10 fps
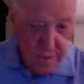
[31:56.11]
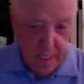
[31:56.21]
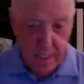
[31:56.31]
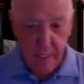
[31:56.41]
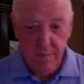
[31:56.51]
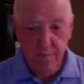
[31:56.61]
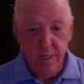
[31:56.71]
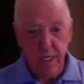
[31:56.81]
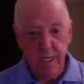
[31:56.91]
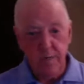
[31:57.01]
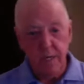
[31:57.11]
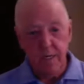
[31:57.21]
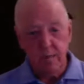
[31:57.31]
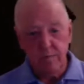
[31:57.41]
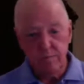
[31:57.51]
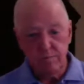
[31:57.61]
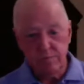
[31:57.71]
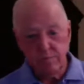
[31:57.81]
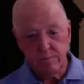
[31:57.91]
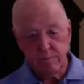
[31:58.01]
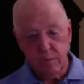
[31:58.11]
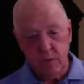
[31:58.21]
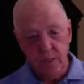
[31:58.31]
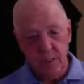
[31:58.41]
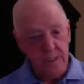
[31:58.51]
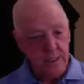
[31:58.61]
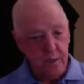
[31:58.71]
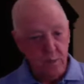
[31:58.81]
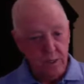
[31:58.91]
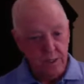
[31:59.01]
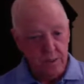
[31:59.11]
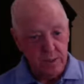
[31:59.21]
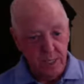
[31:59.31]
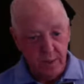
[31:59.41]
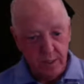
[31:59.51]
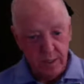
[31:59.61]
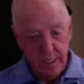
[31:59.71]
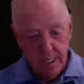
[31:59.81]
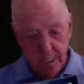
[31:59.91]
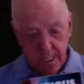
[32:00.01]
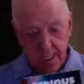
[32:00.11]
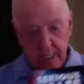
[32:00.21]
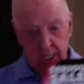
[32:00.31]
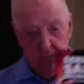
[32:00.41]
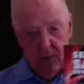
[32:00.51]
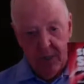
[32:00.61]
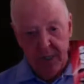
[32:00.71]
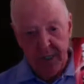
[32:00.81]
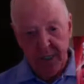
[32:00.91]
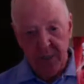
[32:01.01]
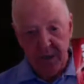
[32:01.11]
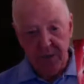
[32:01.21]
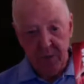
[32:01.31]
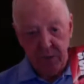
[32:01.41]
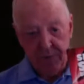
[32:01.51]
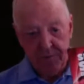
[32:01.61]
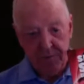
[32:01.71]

send me an email, or you can send one to Simon, and we can send you this book